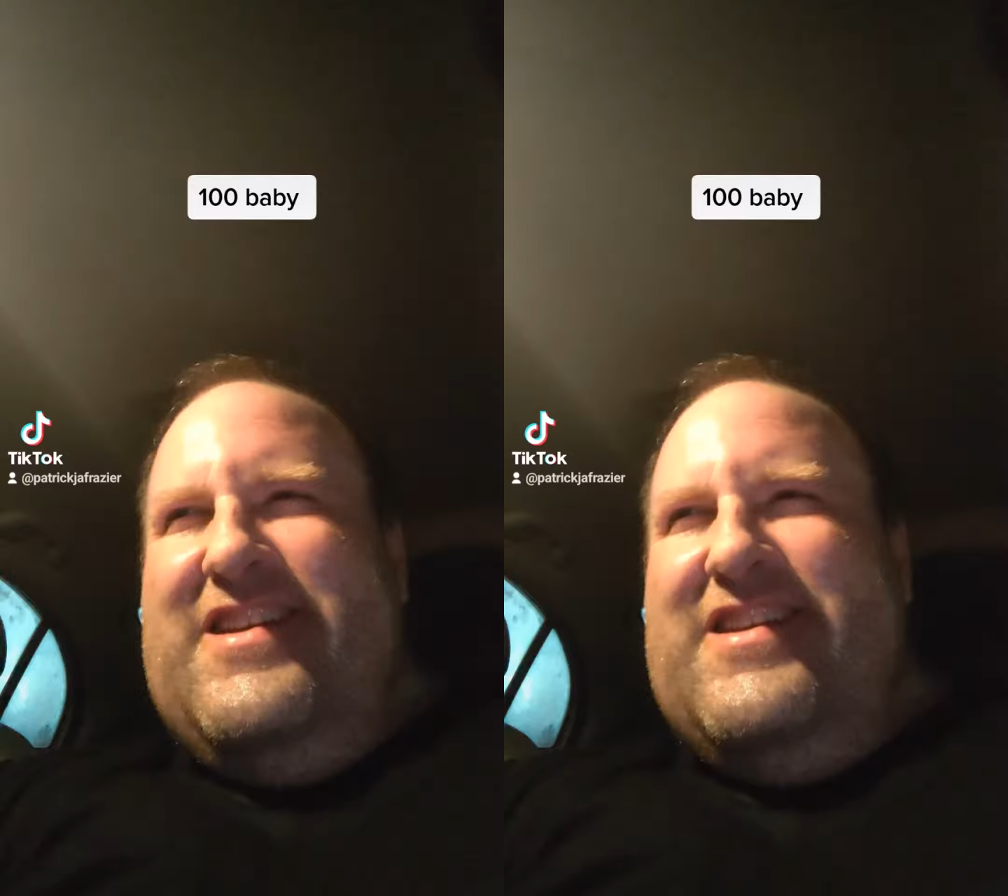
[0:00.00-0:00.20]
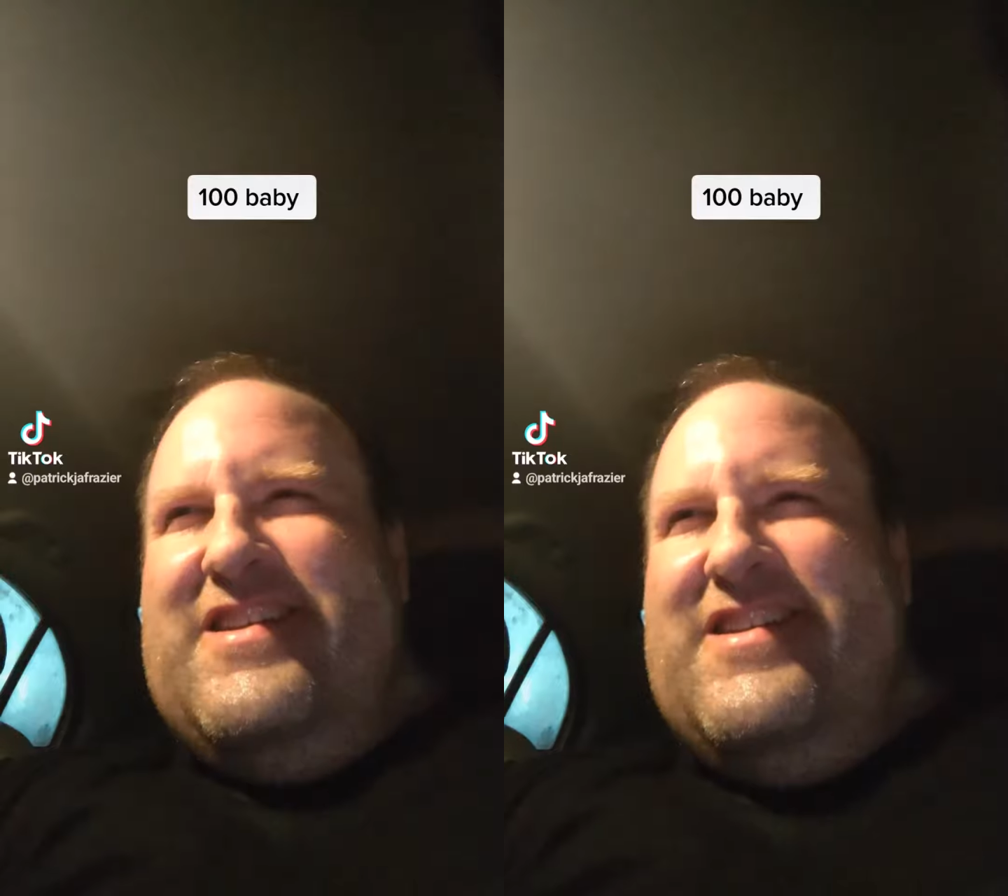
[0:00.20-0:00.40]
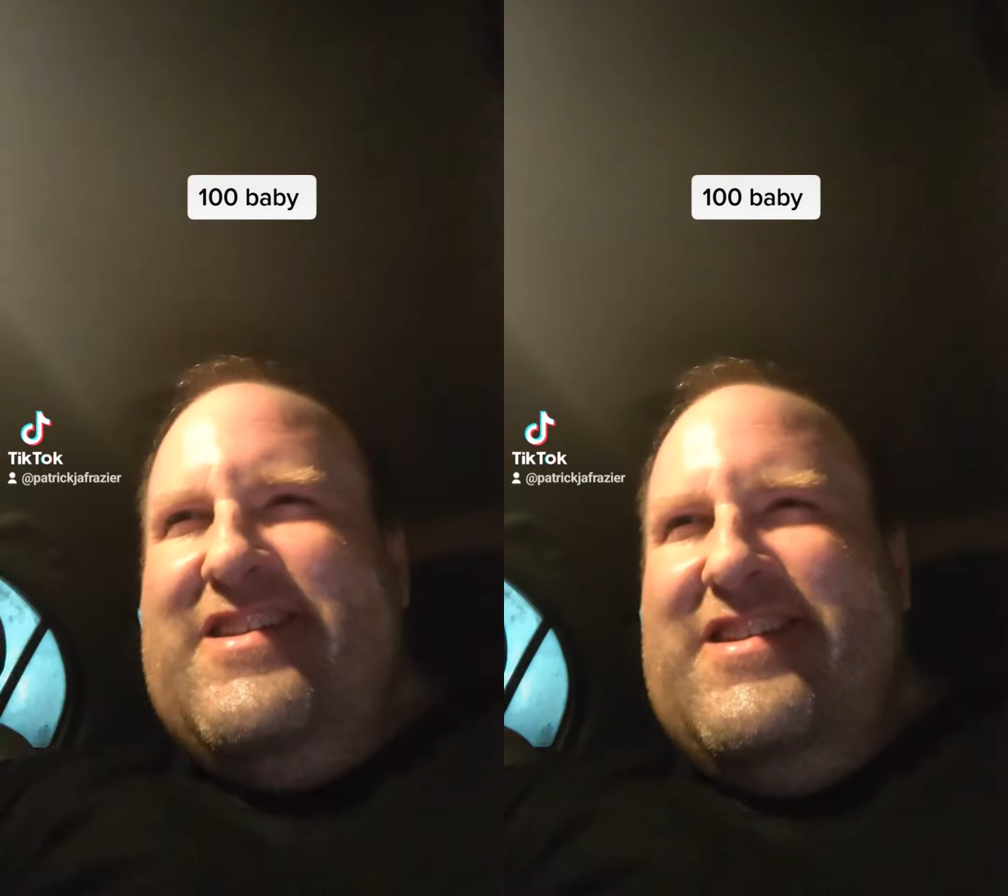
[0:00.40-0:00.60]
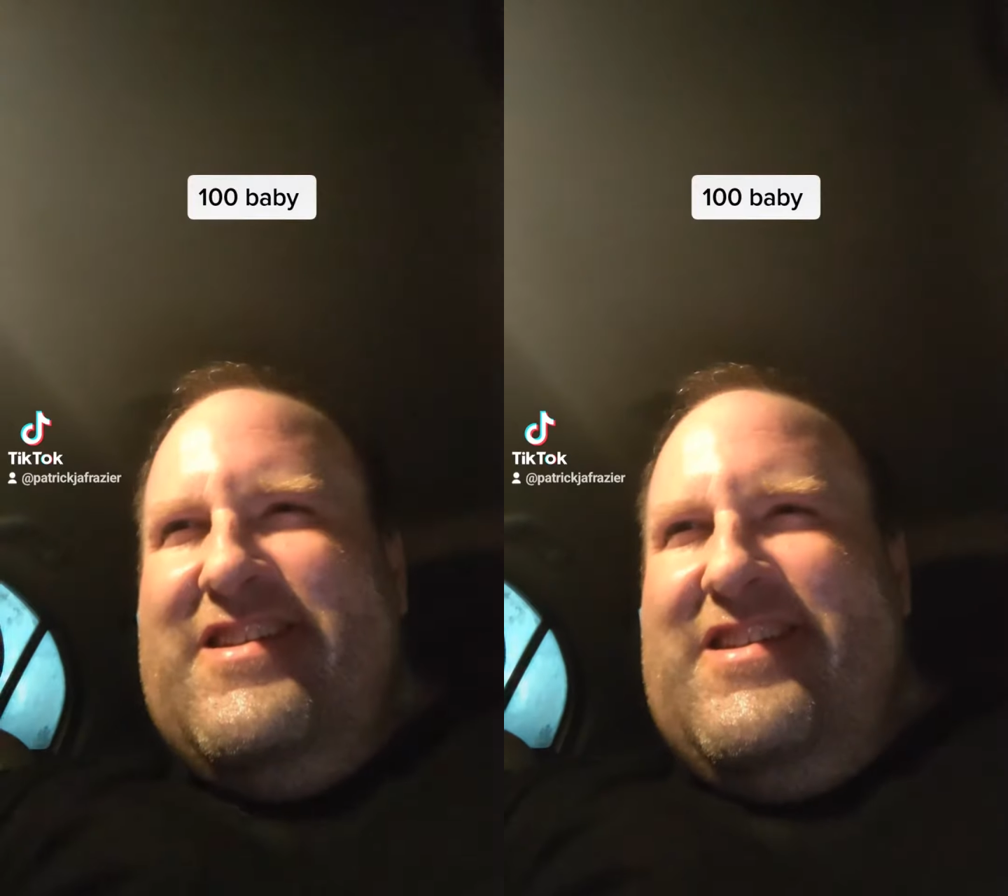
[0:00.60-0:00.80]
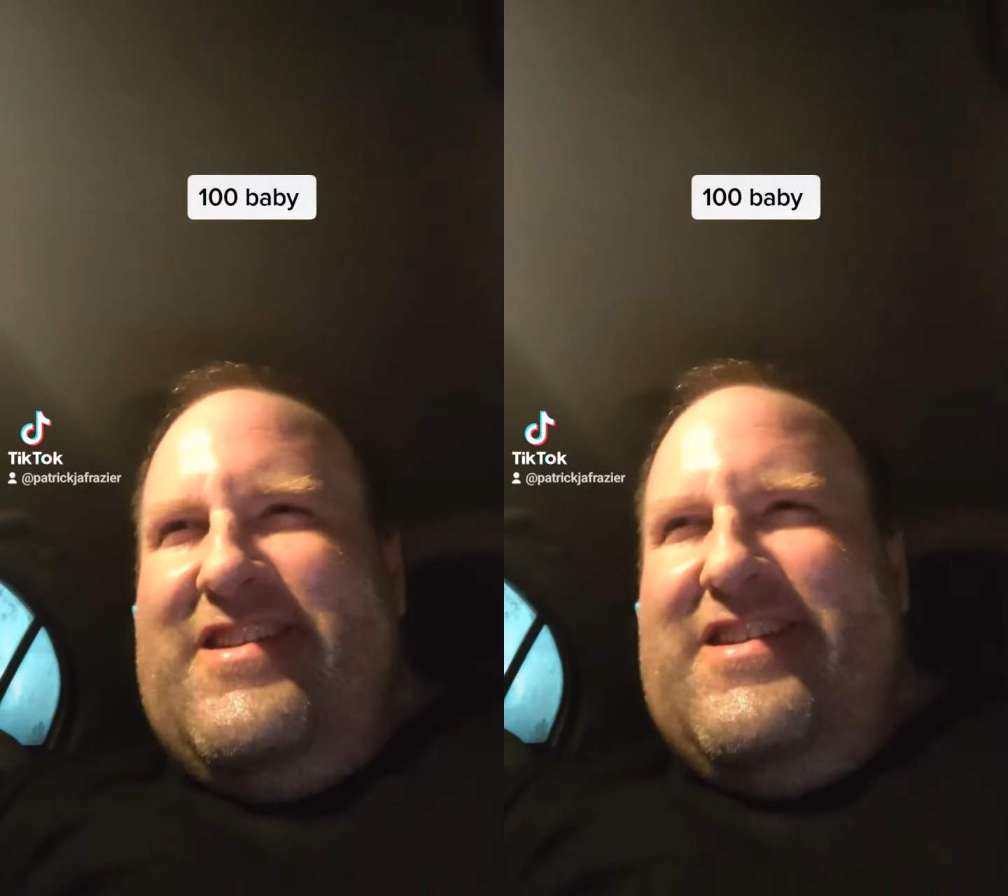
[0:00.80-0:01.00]

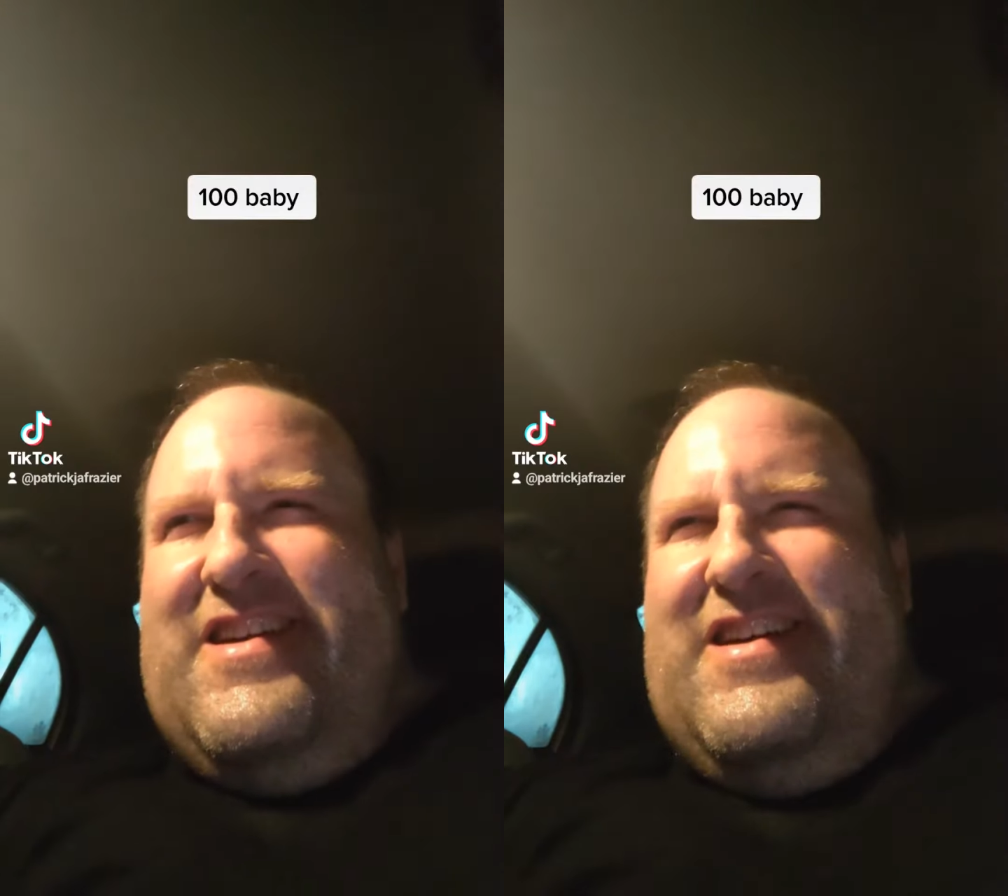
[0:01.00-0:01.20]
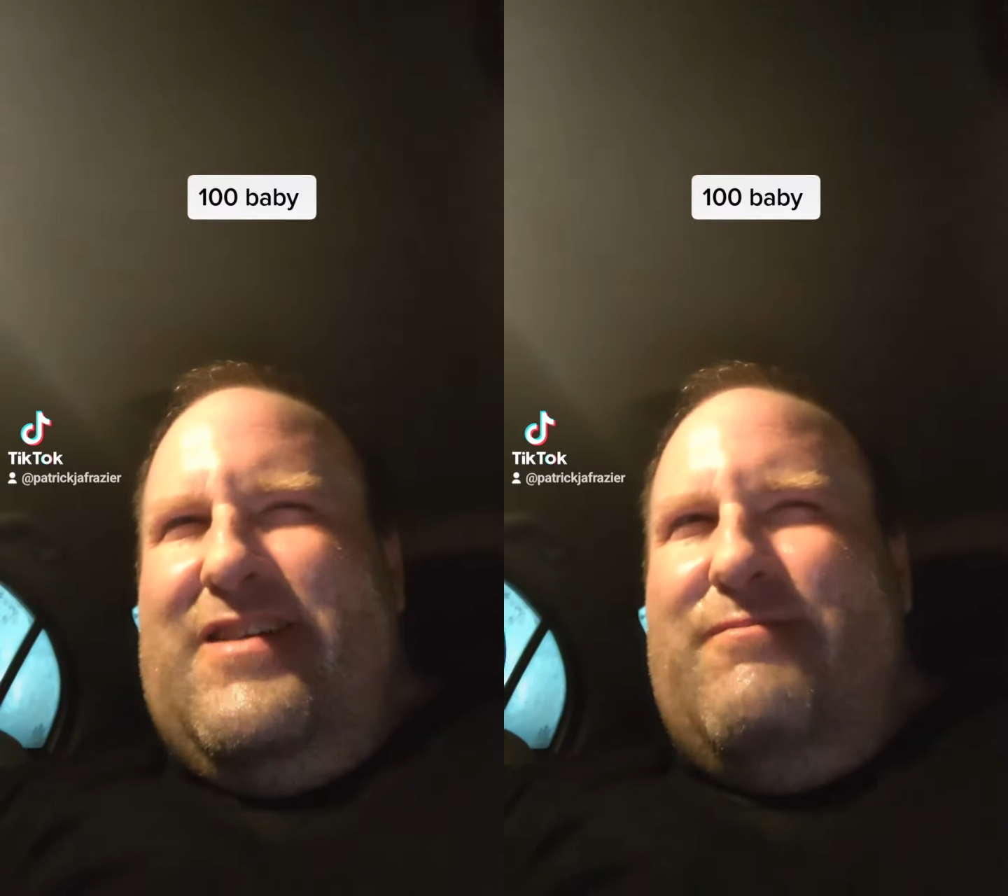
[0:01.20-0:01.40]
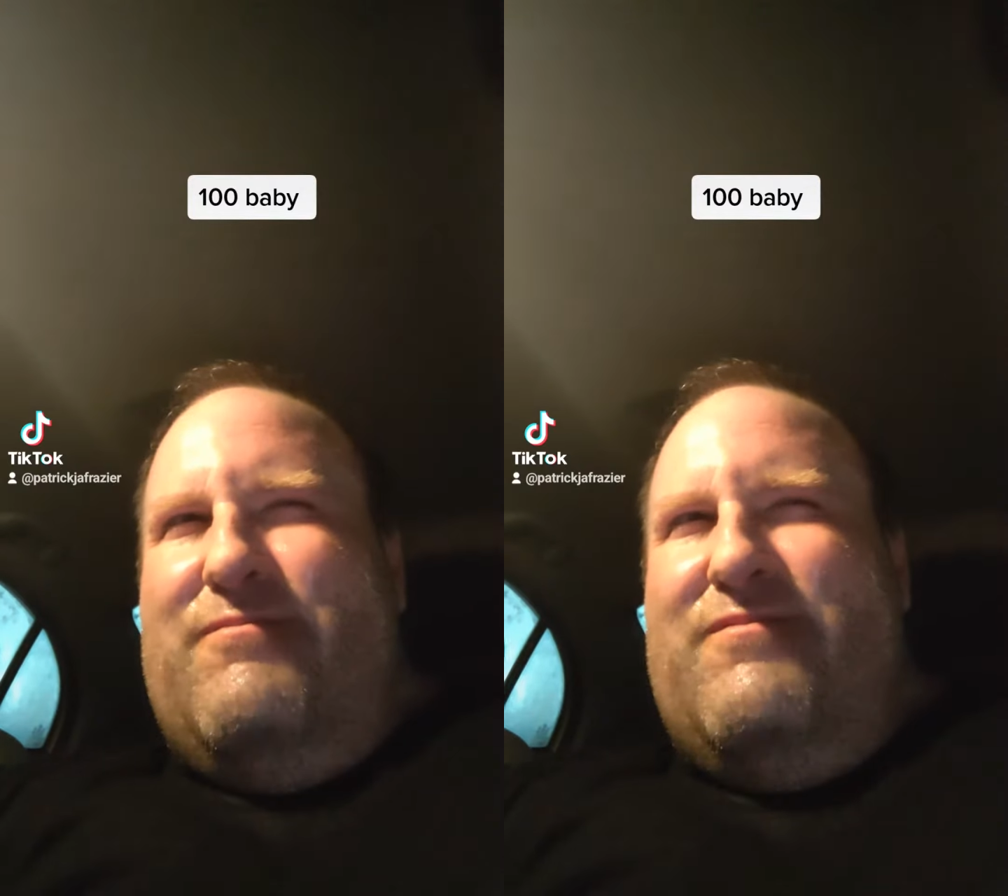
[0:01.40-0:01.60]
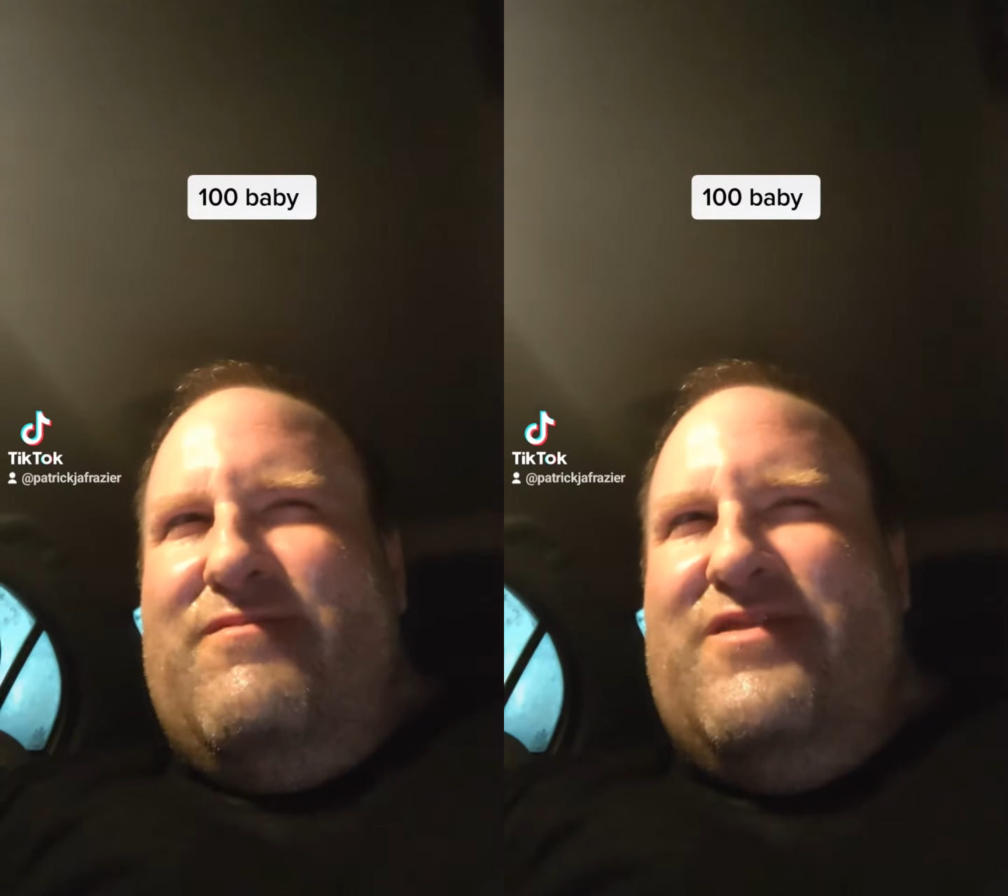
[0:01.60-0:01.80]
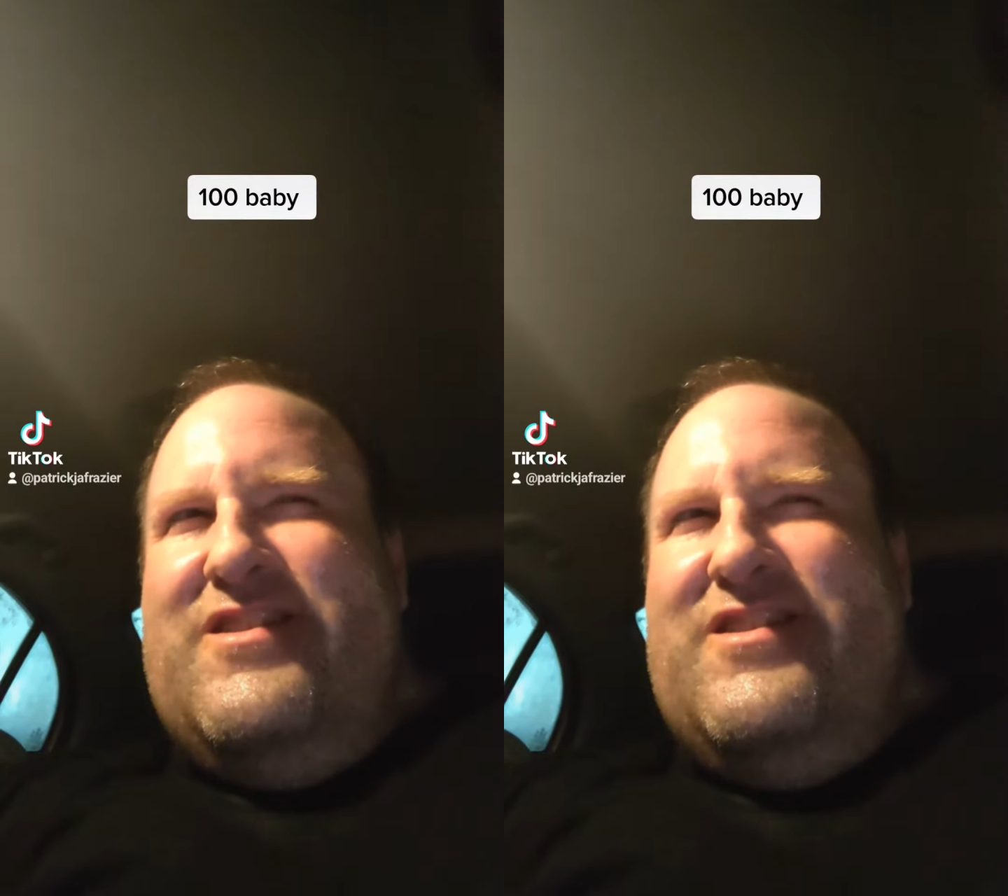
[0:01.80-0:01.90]
and time